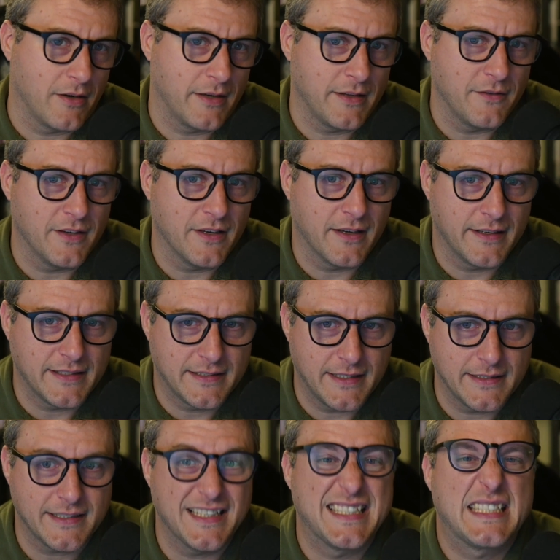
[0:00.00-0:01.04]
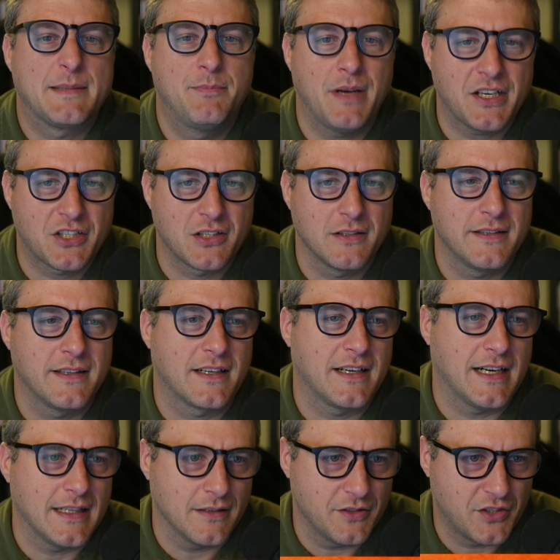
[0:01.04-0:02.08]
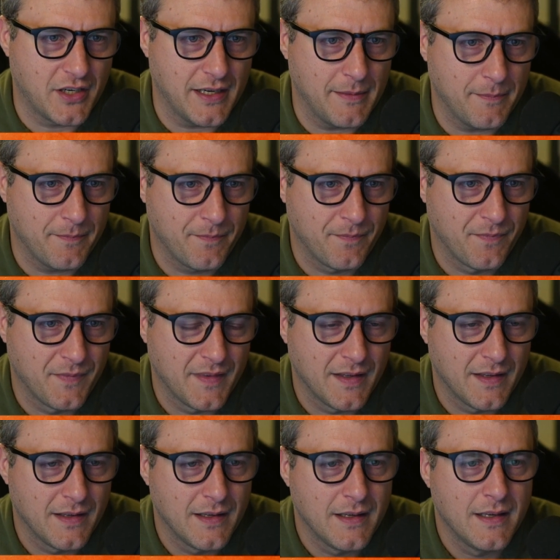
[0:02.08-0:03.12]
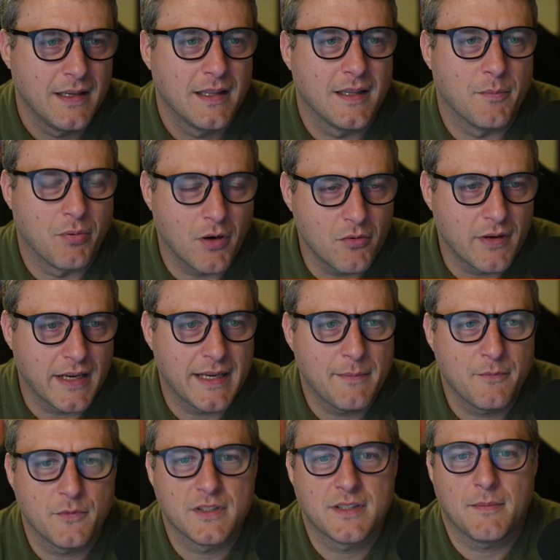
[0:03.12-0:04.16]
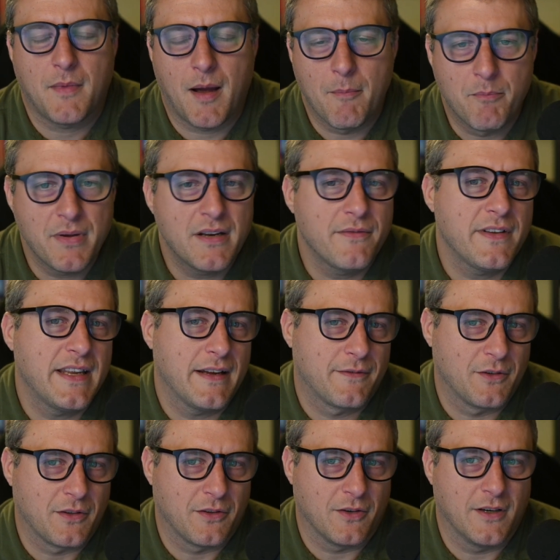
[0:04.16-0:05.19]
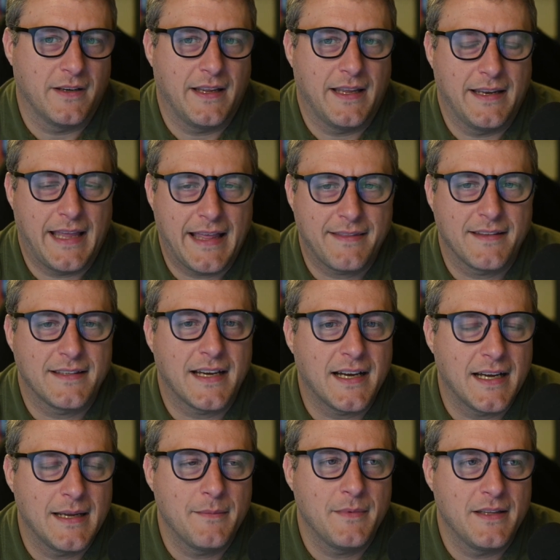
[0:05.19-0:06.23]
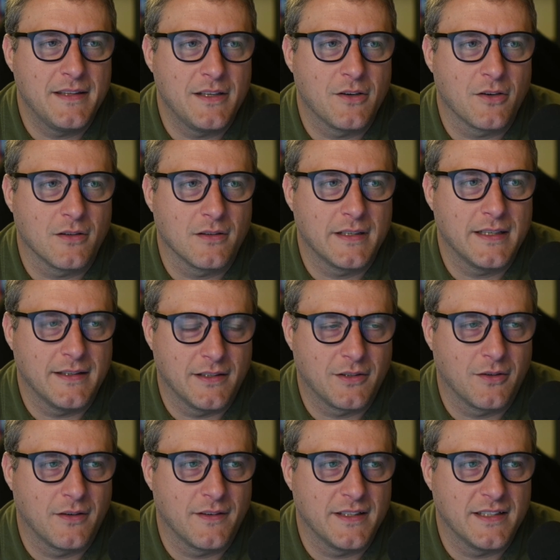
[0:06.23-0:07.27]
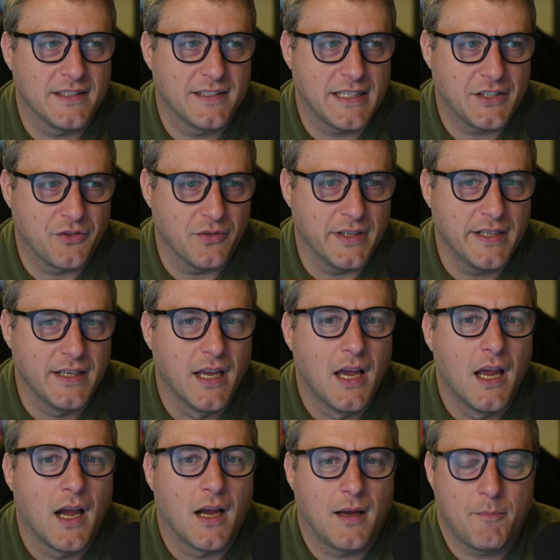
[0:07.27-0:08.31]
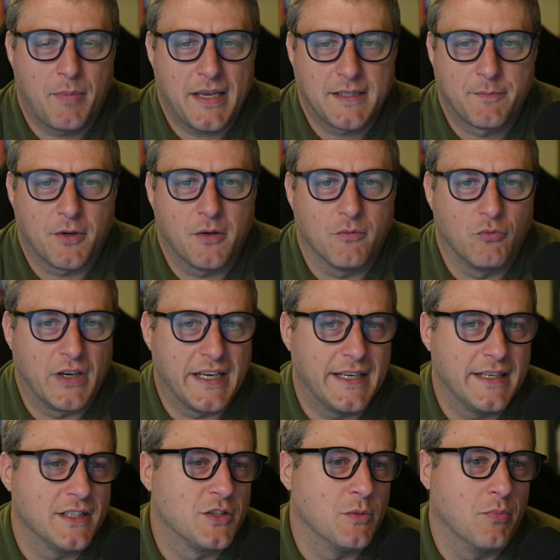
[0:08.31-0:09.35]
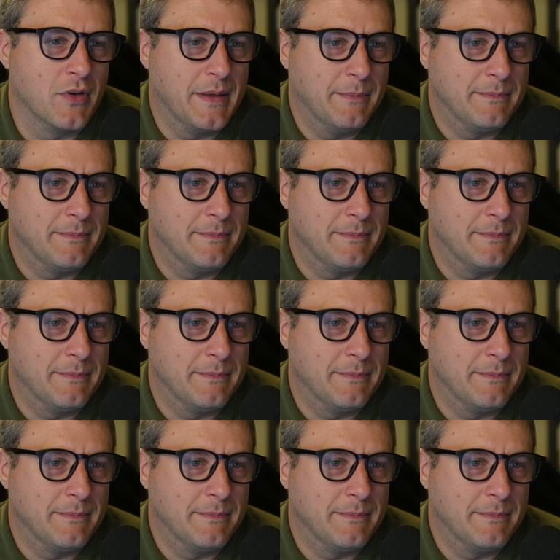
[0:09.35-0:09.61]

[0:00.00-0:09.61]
in the United States, especially the college game. The pro game was a bit of an afterthought, and at the time, in the turn of the century, baseball reigned supreme.